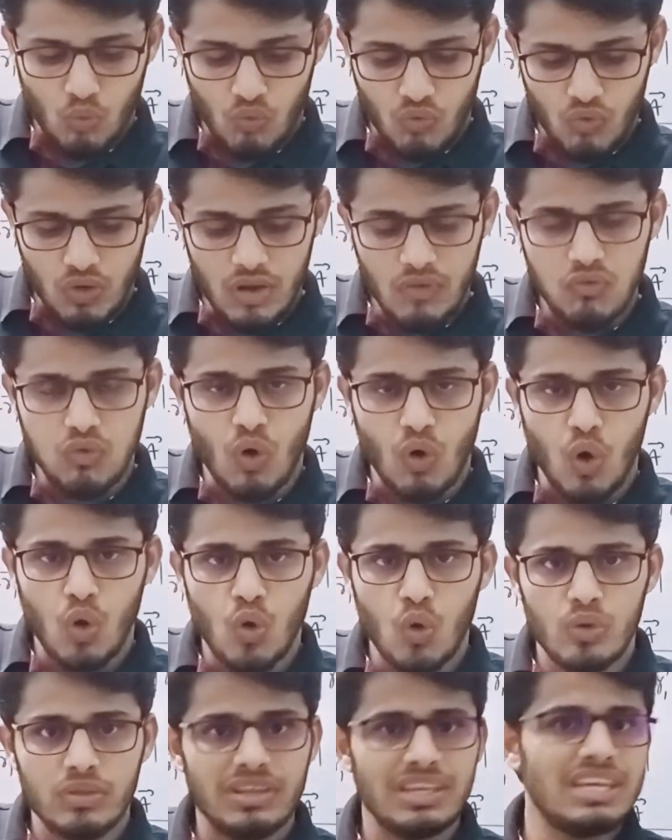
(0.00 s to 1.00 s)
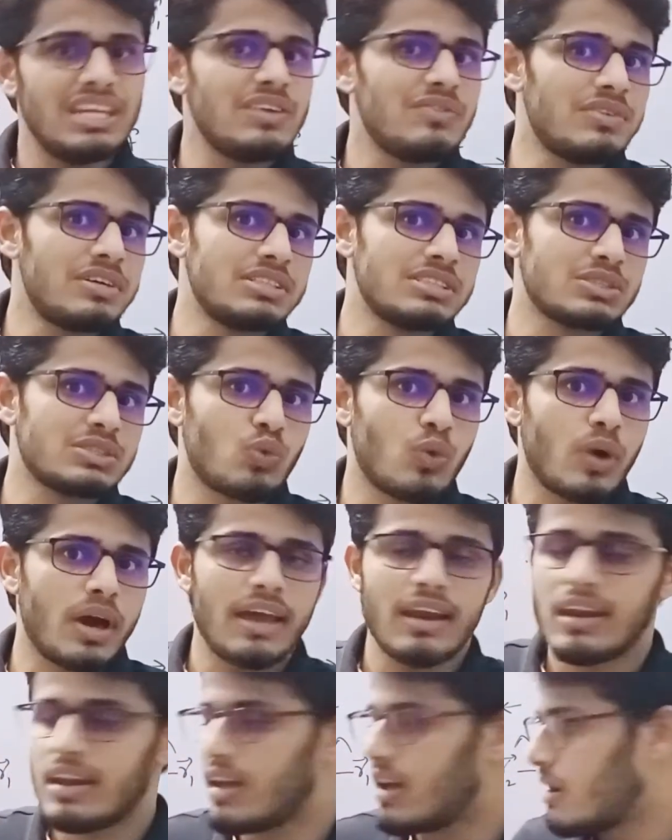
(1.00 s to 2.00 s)
will follow the inverse
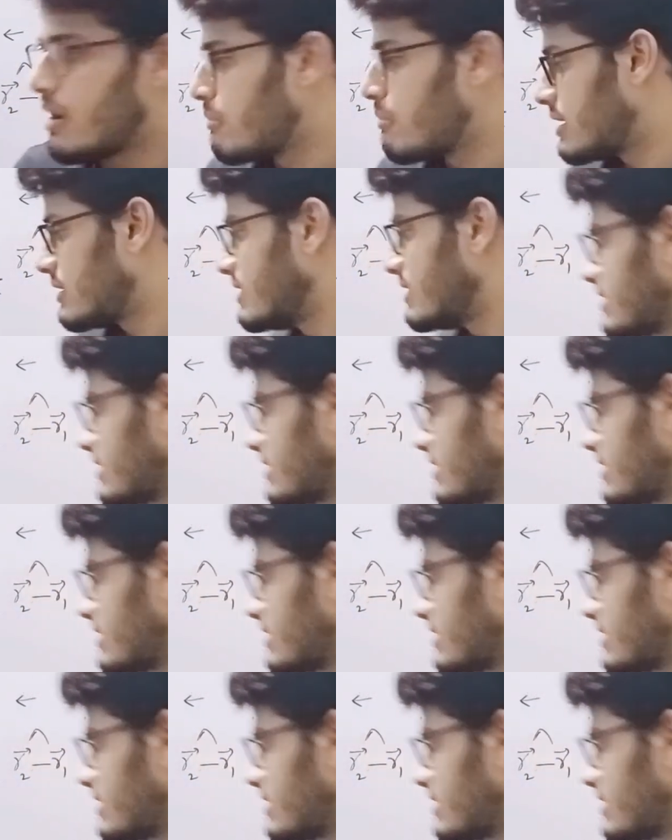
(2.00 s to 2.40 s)
square law, but